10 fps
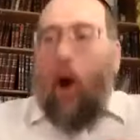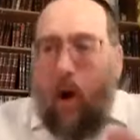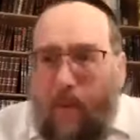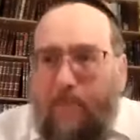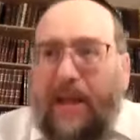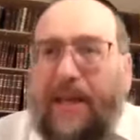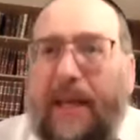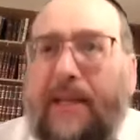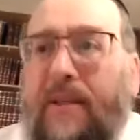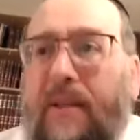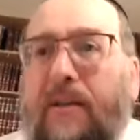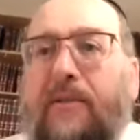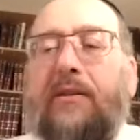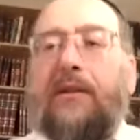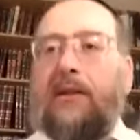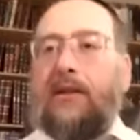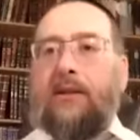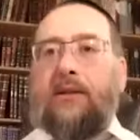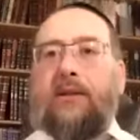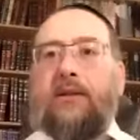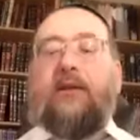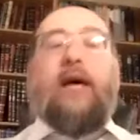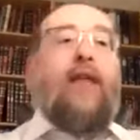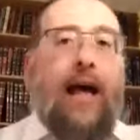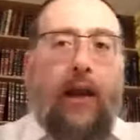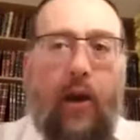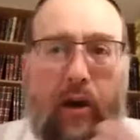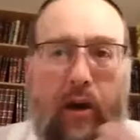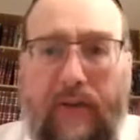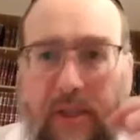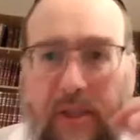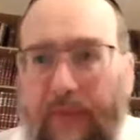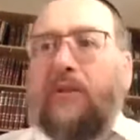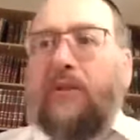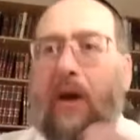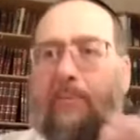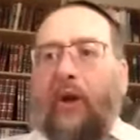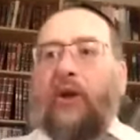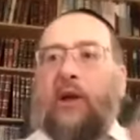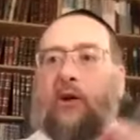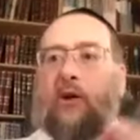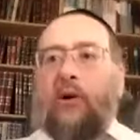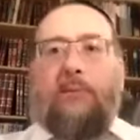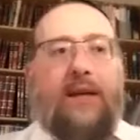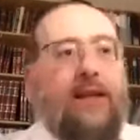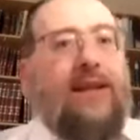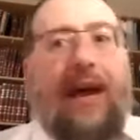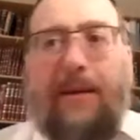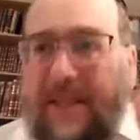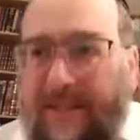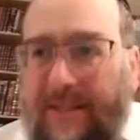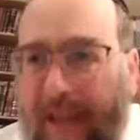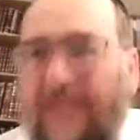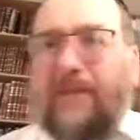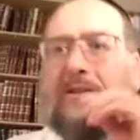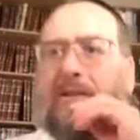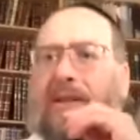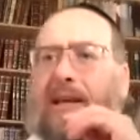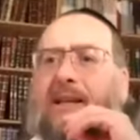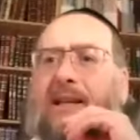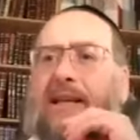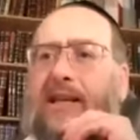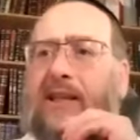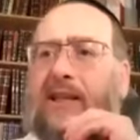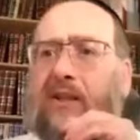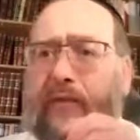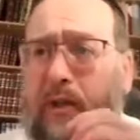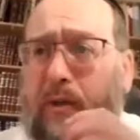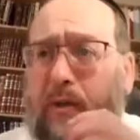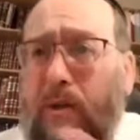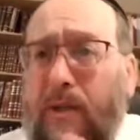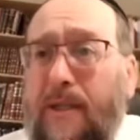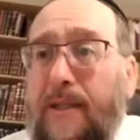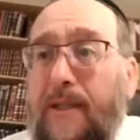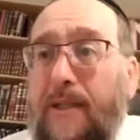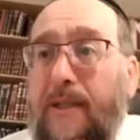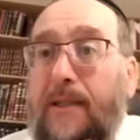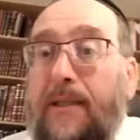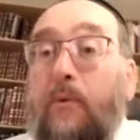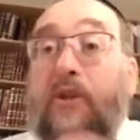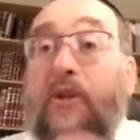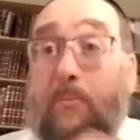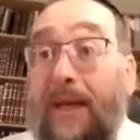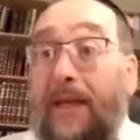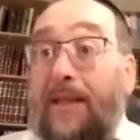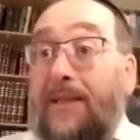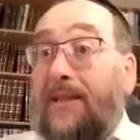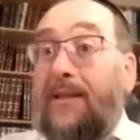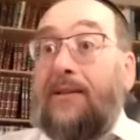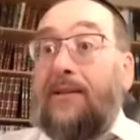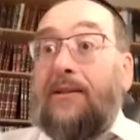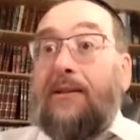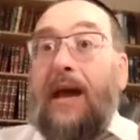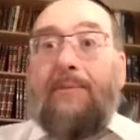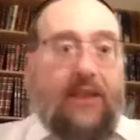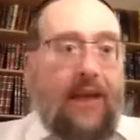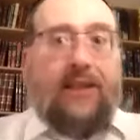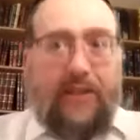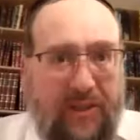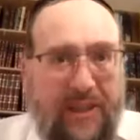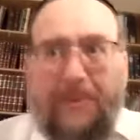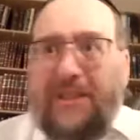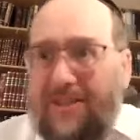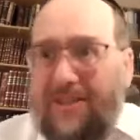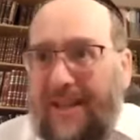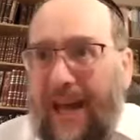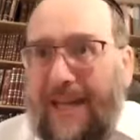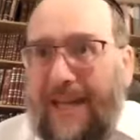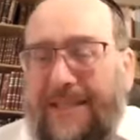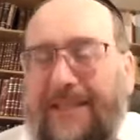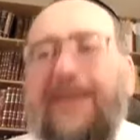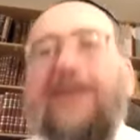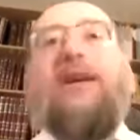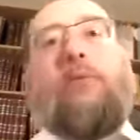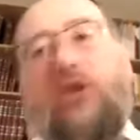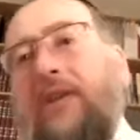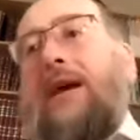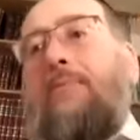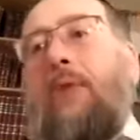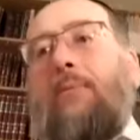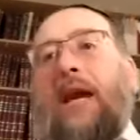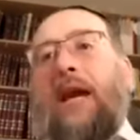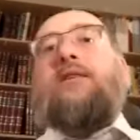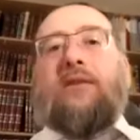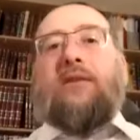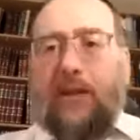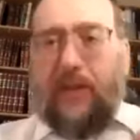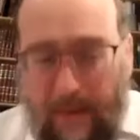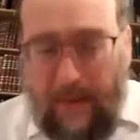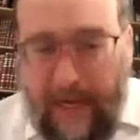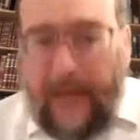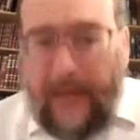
obligated, then the halacha of Safek D'Rabbanan Lekula means I'm entitled to take the lenient view, which means I'm entitled to deem it as night, in which case I'm obligated. So I'm allowed